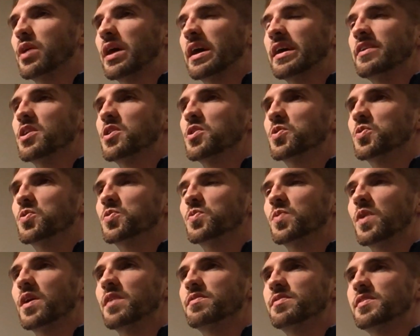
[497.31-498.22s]
I know
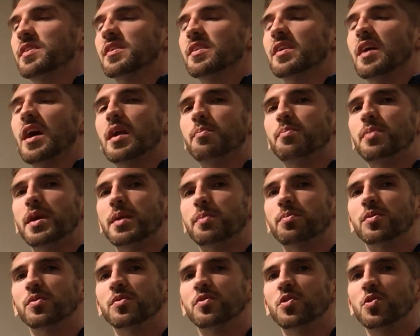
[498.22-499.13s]
I've seen a lot of
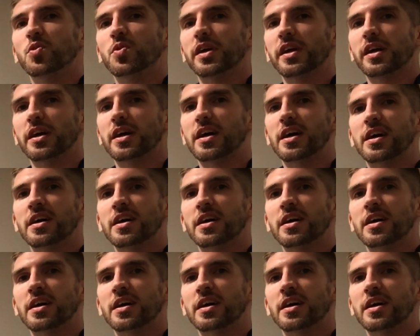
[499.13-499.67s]
people doing